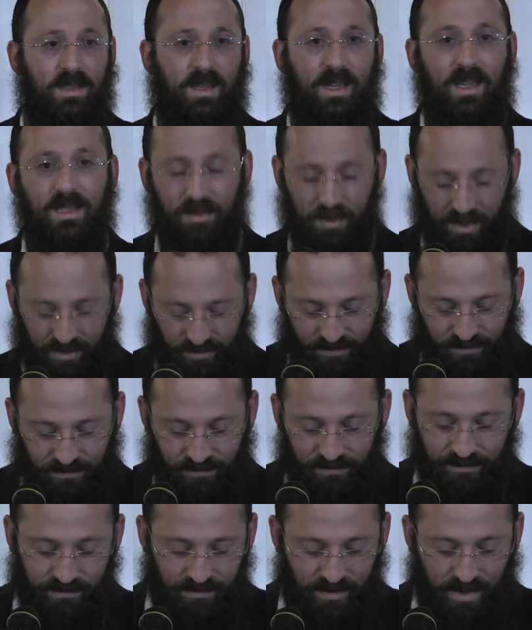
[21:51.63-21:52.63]
against
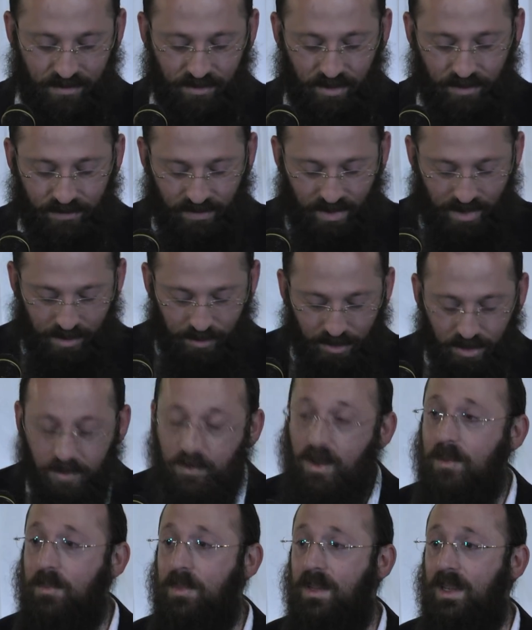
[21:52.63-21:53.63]
every fiber in
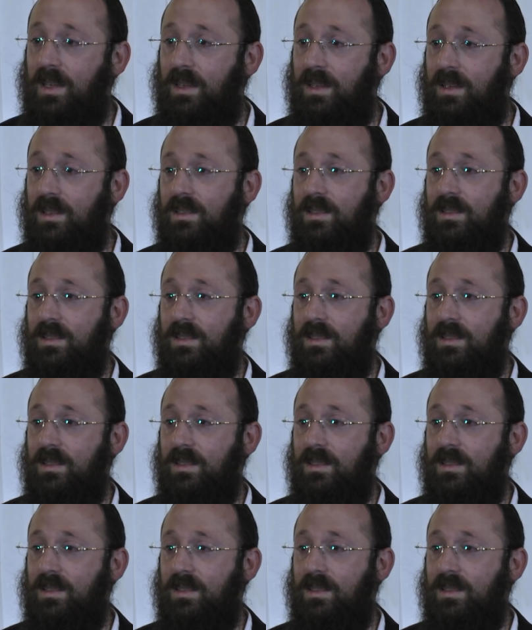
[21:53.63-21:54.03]
my being.